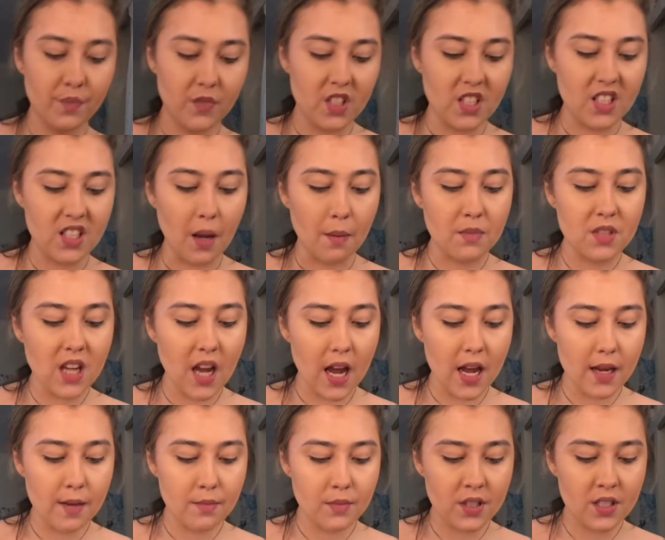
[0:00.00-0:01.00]

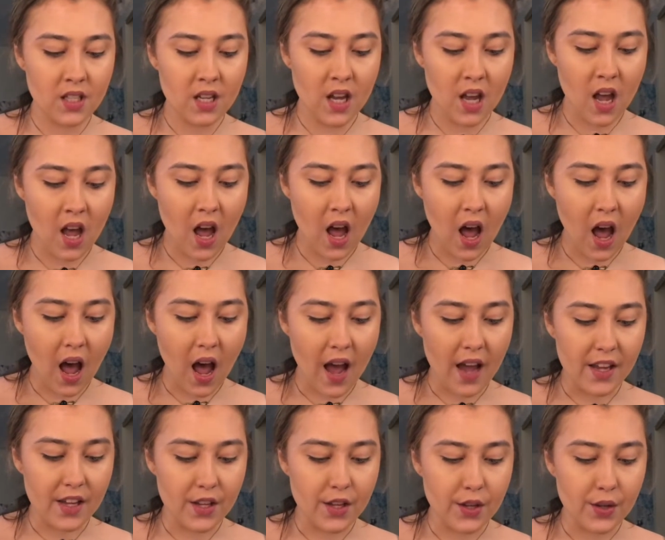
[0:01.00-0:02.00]
Sometimes I
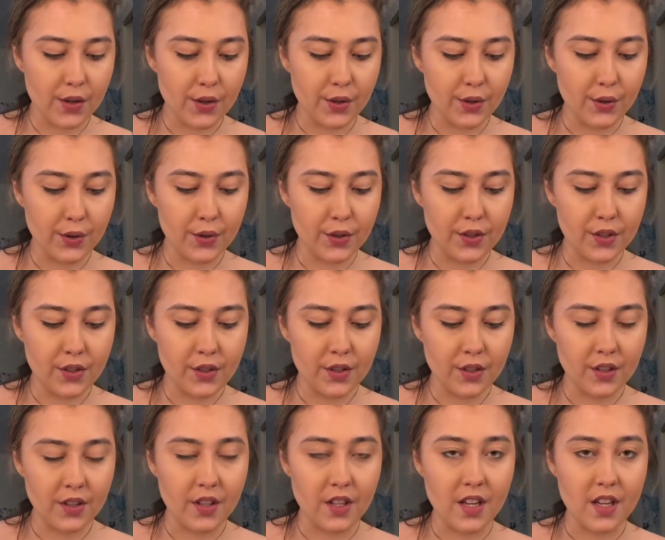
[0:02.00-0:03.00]
use
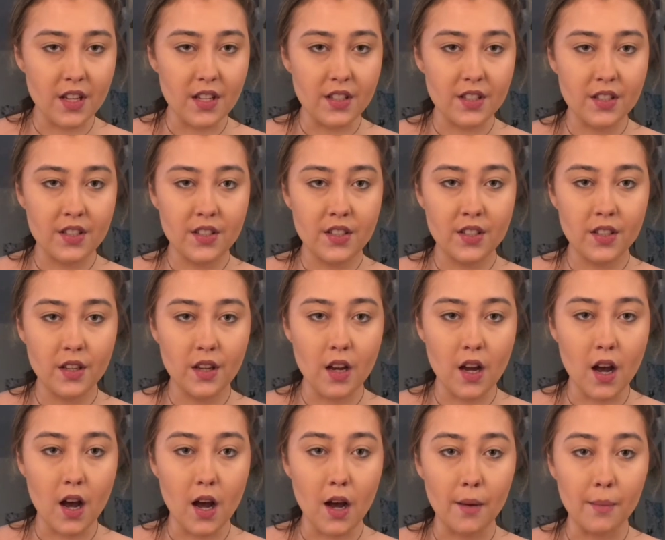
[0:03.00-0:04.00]
this
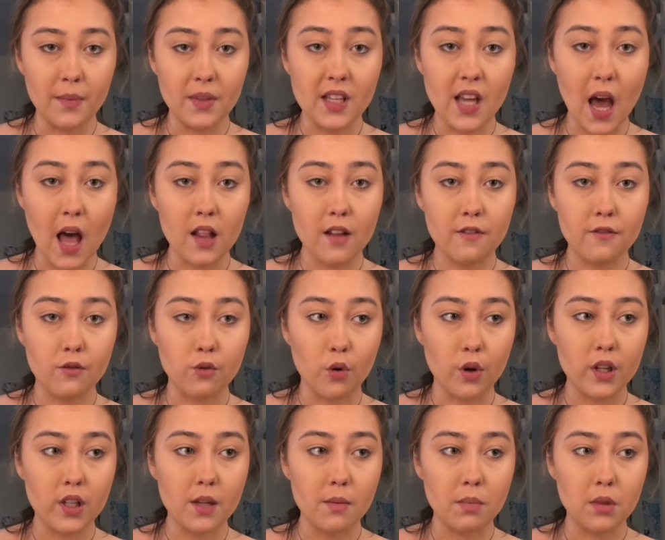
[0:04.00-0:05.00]

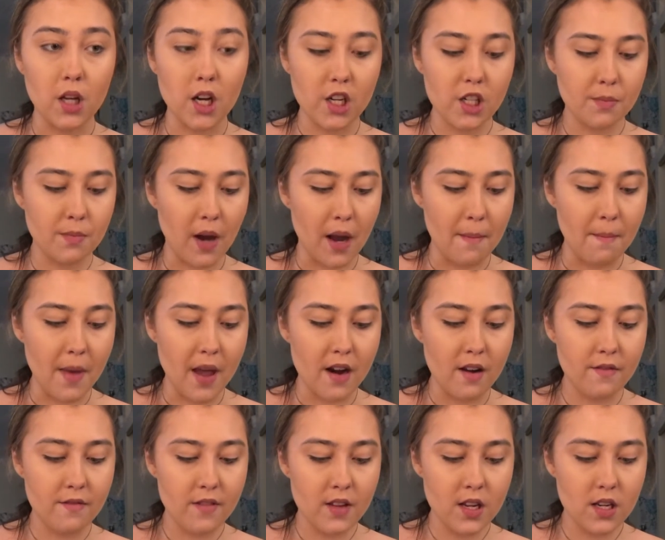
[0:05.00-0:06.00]
California blush by
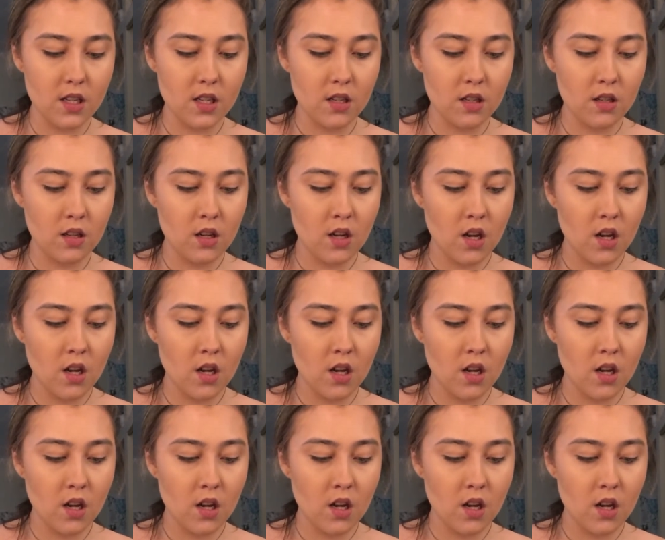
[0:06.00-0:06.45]
Benefit.